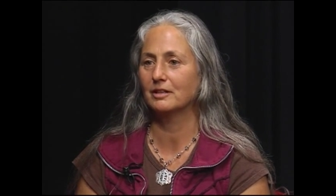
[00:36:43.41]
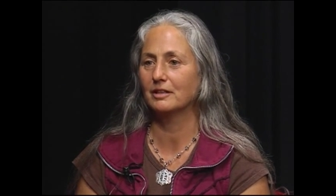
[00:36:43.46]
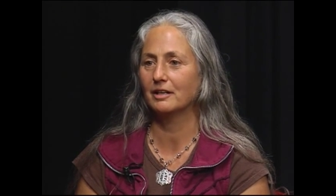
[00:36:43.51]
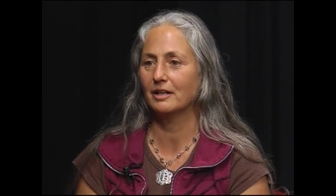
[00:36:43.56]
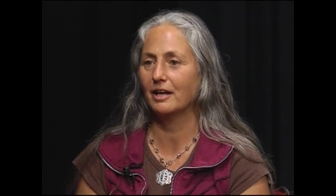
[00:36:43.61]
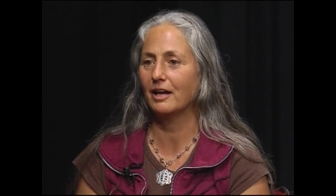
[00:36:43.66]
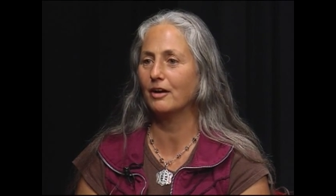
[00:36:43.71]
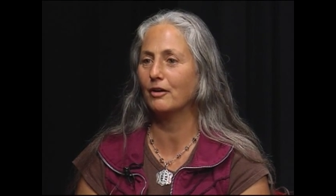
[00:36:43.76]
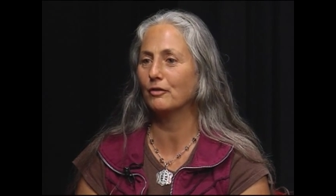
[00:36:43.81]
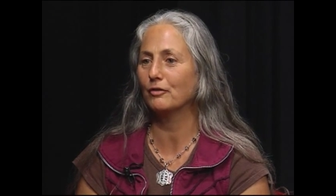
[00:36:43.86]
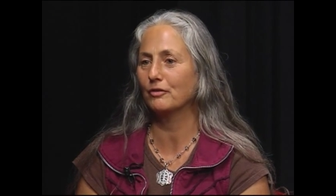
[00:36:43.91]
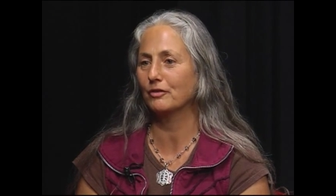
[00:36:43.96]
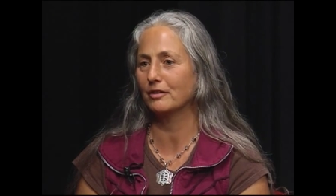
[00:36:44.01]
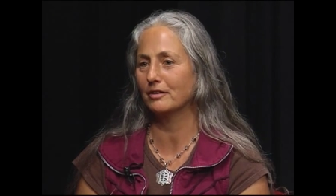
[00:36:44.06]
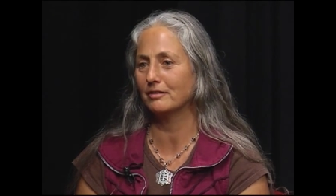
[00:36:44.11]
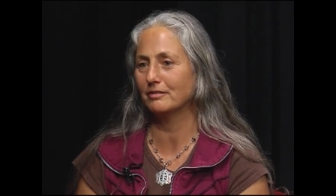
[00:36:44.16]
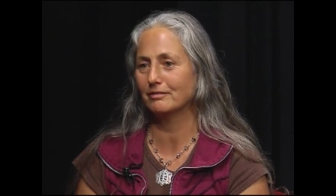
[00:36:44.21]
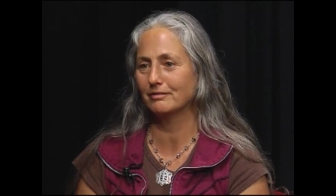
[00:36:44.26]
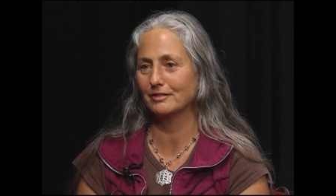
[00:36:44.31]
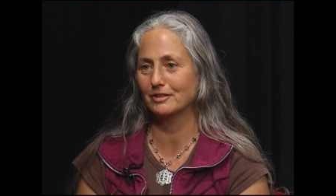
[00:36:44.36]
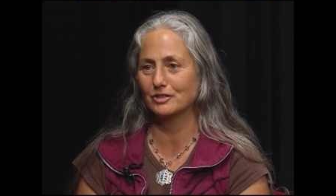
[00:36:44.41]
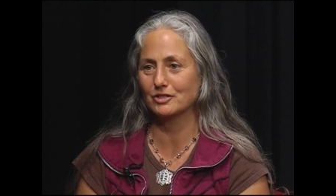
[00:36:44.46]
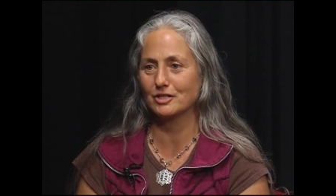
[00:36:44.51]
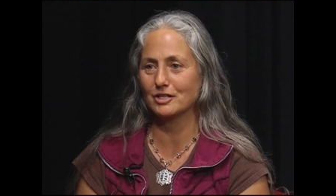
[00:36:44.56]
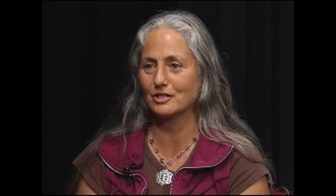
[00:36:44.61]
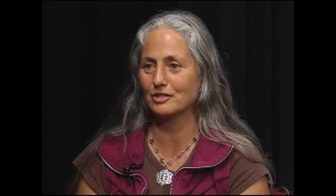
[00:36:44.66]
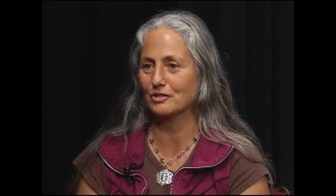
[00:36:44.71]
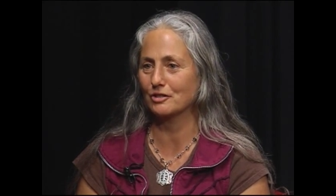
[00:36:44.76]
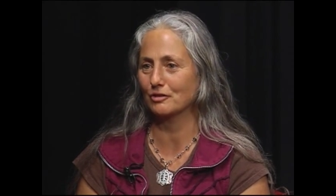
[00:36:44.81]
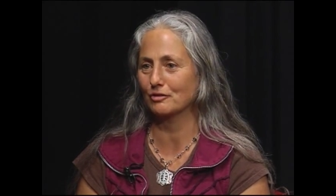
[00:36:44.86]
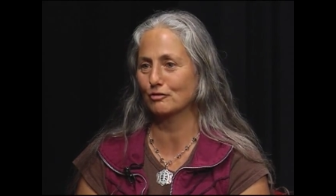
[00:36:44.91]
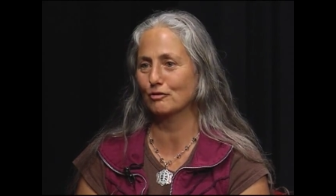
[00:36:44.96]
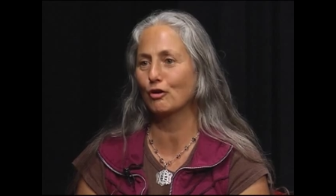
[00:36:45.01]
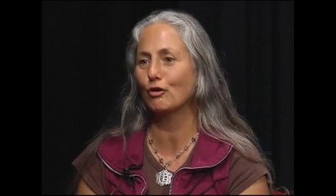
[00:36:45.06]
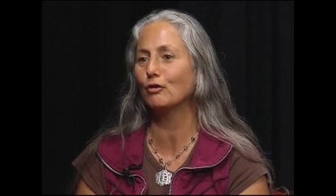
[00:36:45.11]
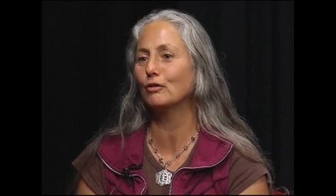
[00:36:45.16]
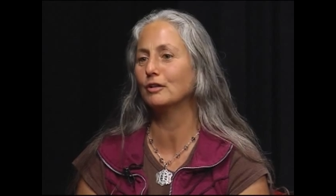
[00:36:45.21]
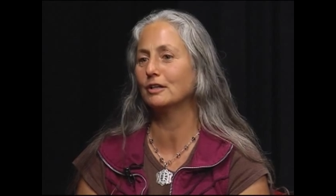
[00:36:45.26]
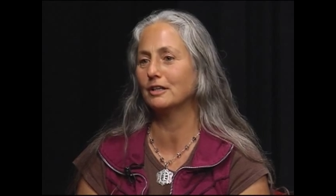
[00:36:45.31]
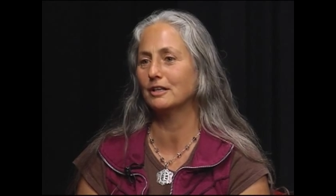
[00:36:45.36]
health and disease are
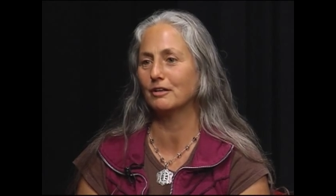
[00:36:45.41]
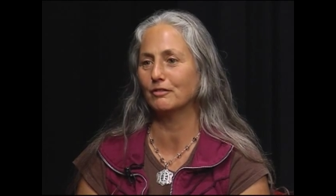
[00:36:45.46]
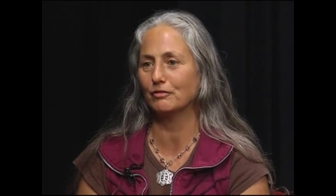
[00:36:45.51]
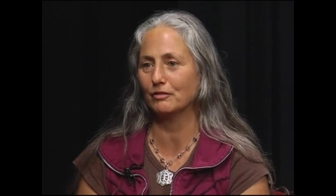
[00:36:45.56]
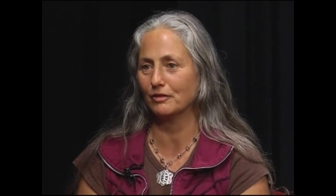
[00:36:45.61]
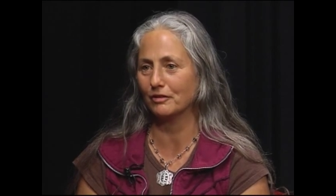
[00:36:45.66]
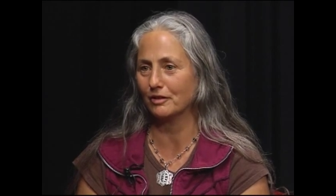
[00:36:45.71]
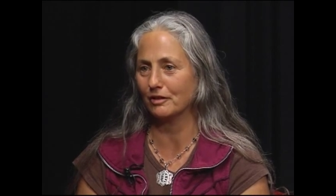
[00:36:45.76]
totally different